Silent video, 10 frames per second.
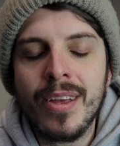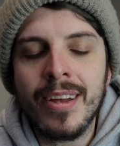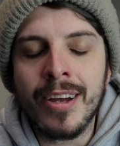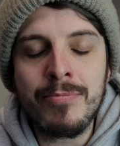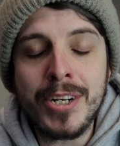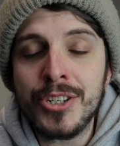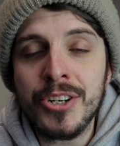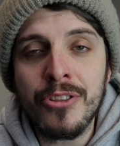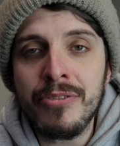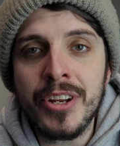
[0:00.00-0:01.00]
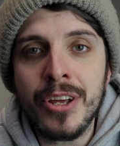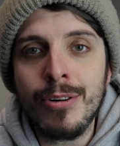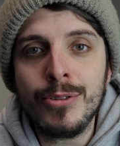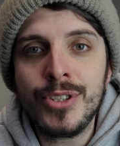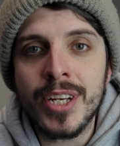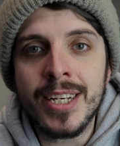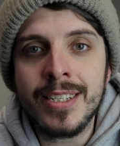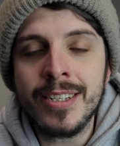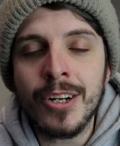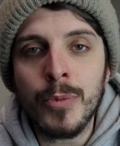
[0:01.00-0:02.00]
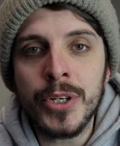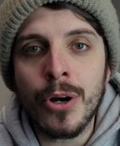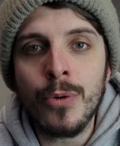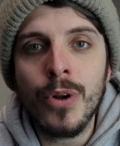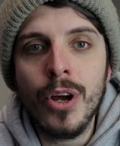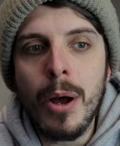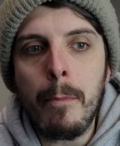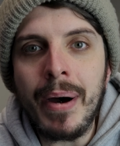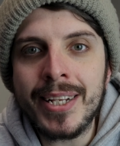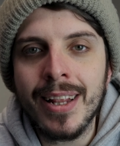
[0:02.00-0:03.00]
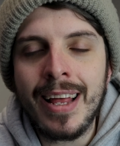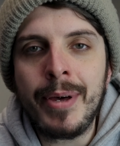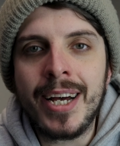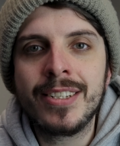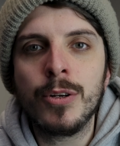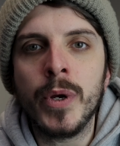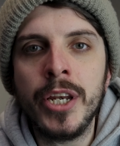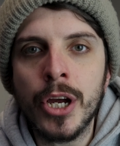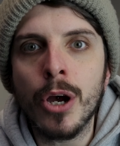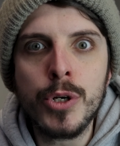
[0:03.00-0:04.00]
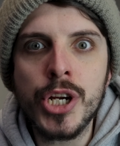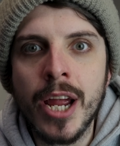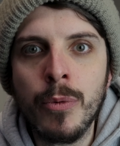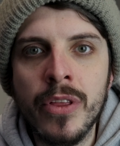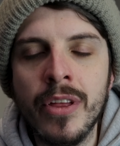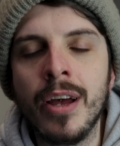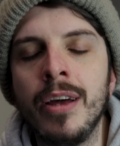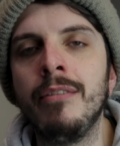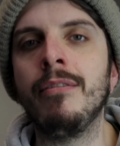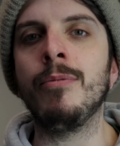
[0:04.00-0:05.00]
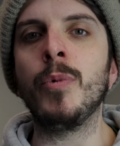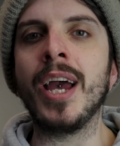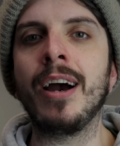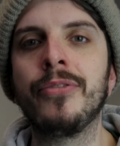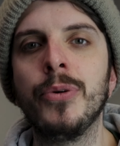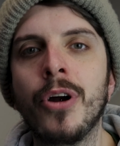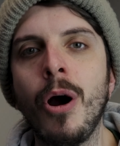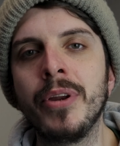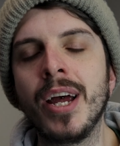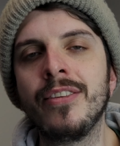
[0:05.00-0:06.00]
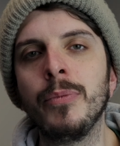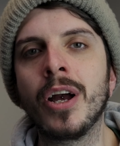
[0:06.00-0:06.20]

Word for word: I've mentioned in other videos, is, you know, we don't battle M S, we negotiate with it, and, and we have to accommodate it.